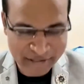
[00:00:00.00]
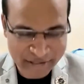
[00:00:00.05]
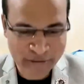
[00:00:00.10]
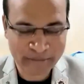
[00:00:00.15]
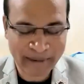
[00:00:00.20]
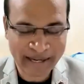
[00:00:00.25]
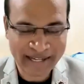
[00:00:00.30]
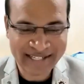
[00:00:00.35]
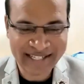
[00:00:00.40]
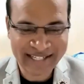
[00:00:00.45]
So
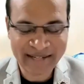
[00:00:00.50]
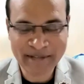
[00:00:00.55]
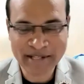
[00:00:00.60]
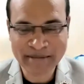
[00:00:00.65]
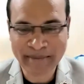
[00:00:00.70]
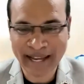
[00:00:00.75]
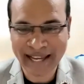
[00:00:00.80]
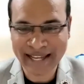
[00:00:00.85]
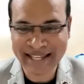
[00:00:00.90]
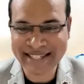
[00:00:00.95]
my team is
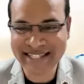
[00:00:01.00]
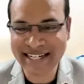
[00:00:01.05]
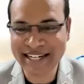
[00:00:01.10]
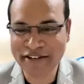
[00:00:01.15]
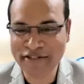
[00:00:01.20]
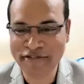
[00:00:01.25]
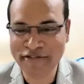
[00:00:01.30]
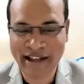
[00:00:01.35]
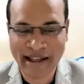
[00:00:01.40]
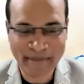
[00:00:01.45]
my
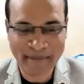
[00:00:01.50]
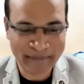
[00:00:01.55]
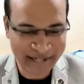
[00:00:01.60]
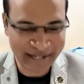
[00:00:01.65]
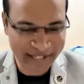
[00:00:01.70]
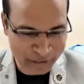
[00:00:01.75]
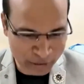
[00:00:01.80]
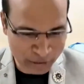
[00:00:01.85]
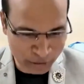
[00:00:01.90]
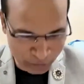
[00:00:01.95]
extended
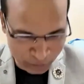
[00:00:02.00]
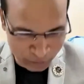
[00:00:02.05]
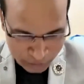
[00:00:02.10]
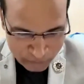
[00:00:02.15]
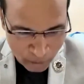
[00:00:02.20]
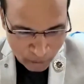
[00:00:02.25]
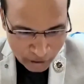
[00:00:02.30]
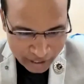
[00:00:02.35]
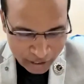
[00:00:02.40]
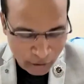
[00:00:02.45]
family. So good
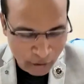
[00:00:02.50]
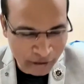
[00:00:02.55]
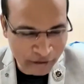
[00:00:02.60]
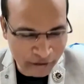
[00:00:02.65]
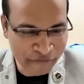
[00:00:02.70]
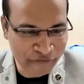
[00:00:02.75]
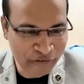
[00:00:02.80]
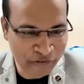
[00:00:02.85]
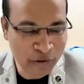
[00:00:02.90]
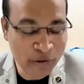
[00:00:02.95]
morning, all
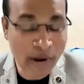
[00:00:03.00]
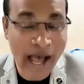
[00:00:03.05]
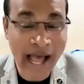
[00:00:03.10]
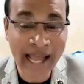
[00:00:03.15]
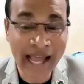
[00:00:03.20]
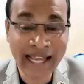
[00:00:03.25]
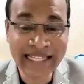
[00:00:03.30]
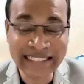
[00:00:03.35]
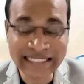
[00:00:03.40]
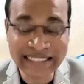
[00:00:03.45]
of you.
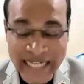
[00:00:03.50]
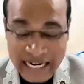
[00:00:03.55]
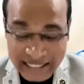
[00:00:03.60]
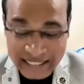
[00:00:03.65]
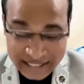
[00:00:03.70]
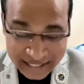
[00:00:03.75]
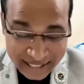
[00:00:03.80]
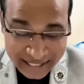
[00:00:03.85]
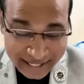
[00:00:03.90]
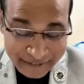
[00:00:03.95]
I
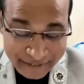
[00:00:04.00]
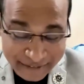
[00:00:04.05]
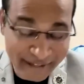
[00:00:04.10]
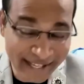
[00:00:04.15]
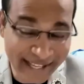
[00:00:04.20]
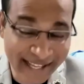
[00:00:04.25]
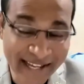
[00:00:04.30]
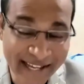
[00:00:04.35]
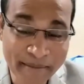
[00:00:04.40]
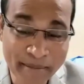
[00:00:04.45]
start the day
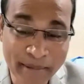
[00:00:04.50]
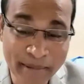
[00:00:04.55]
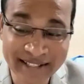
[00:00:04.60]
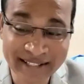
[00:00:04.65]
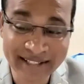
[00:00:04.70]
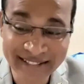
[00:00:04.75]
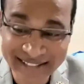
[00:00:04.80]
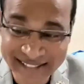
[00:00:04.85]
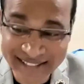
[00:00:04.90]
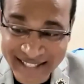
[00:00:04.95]
waking up
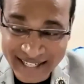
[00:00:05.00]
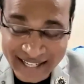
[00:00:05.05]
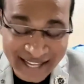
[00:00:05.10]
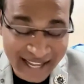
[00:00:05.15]
others.